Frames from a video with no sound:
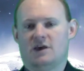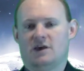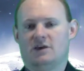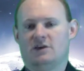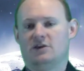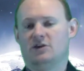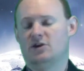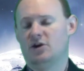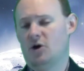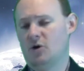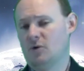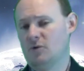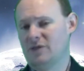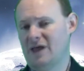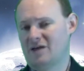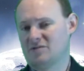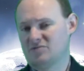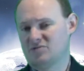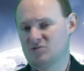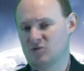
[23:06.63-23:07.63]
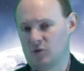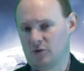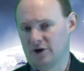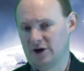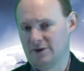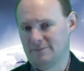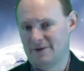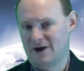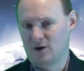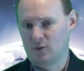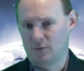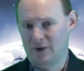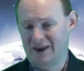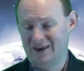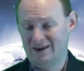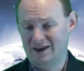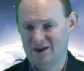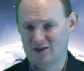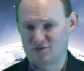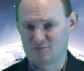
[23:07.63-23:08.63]
You know that story about
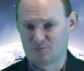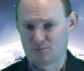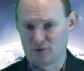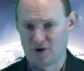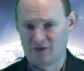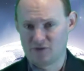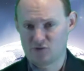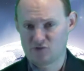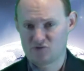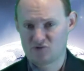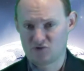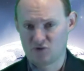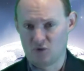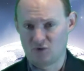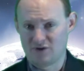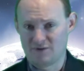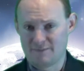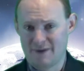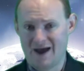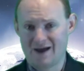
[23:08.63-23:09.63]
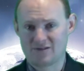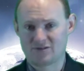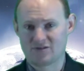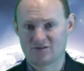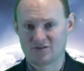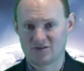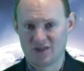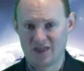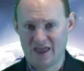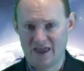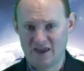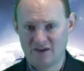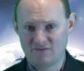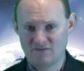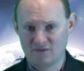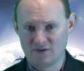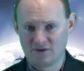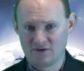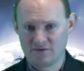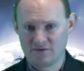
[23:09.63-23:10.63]
when his brothers sold him as a slave?